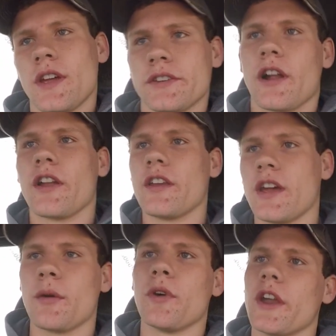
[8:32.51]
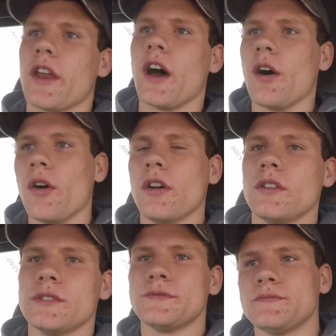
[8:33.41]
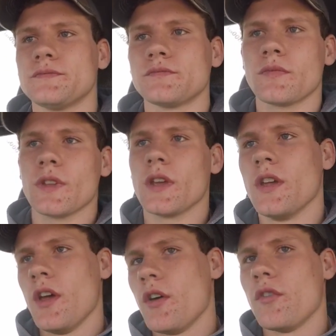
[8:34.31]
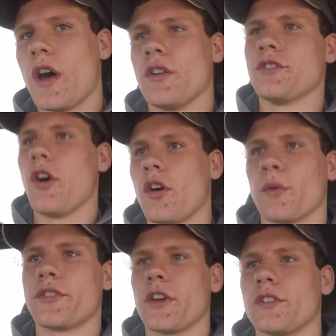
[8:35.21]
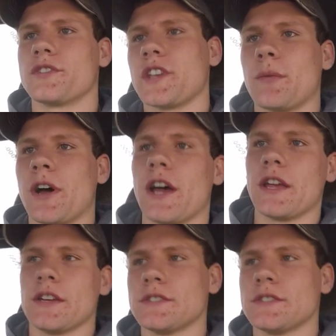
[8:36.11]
Down at ADM right now. Ronald's hauling with the other semi.